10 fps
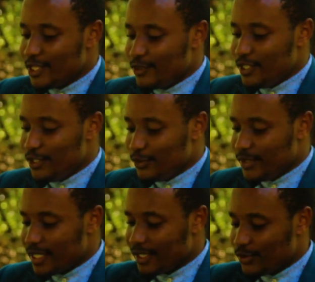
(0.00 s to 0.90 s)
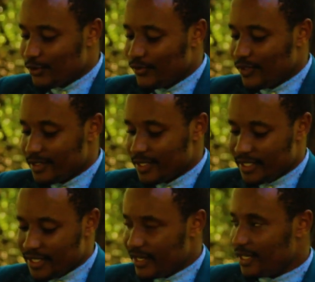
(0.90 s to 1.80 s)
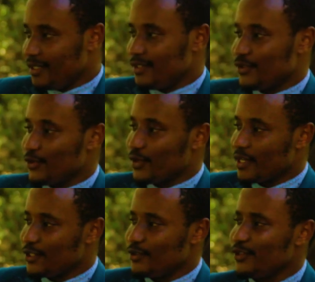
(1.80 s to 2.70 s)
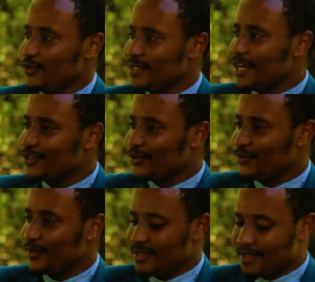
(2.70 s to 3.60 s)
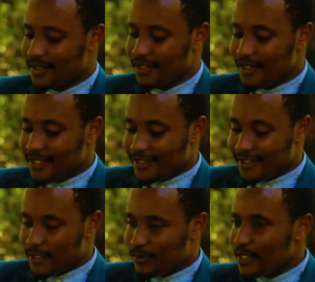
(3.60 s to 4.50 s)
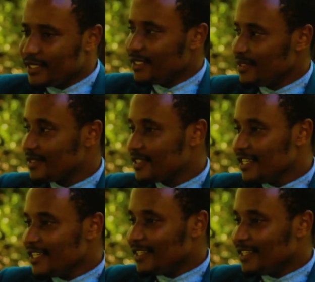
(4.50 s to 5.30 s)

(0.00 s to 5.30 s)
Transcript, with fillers: should you start off as a generalist or should you start off as a specialist.